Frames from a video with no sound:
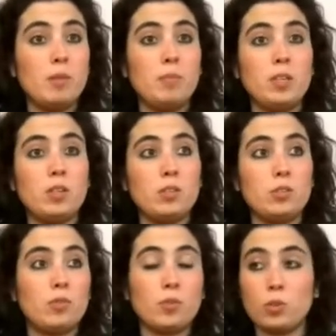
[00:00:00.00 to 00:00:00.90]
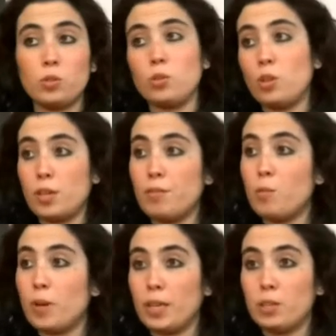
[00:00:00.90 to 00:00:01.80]
because of course not
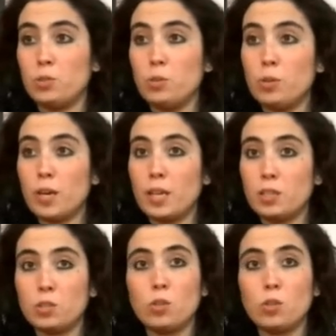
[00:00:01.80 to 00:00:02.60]
everyone can do that,